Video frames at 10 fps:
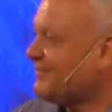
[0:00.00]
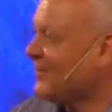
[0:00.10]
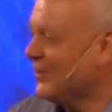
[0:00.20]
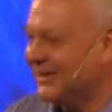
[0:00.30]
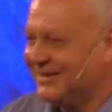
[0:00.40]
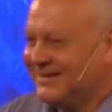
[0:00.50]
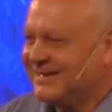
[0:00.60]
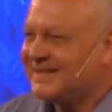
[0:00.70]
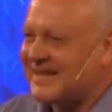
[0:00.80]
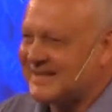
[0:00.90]
Well,
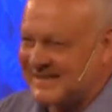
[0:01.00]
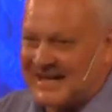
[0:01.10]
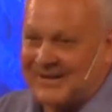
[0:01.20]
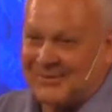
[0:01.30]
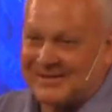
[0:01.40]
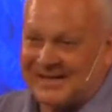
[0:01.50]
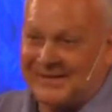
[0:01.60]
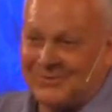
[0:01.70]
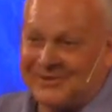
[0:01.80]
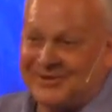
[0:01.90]
that's exactly what
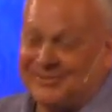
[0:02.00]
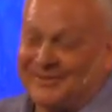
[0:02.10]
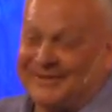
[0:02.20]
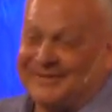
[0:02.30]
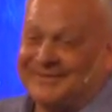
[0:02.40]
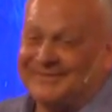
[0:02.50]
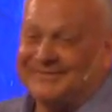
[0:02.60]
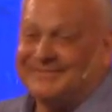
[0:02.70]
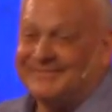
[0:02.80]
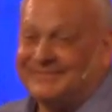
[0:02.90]
Satan wants you to believe.
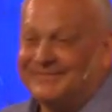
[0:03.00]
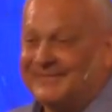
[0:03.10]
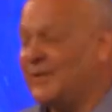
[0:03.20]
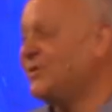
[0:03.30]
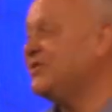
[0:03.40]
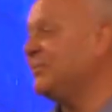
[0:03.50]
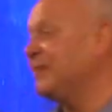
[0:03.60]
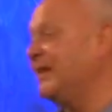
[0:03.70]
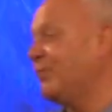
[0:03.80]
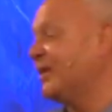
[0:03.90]
He wants you to
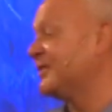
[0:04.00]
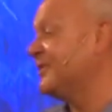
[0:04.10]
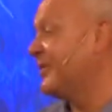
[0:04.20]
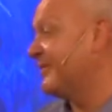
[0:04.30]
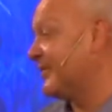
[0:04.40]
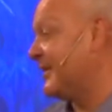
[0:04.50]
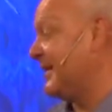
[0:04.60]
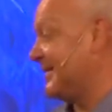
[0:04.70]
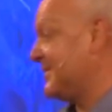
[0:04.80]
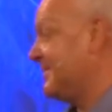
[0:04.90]
believe one or two different
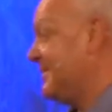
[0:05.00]
things.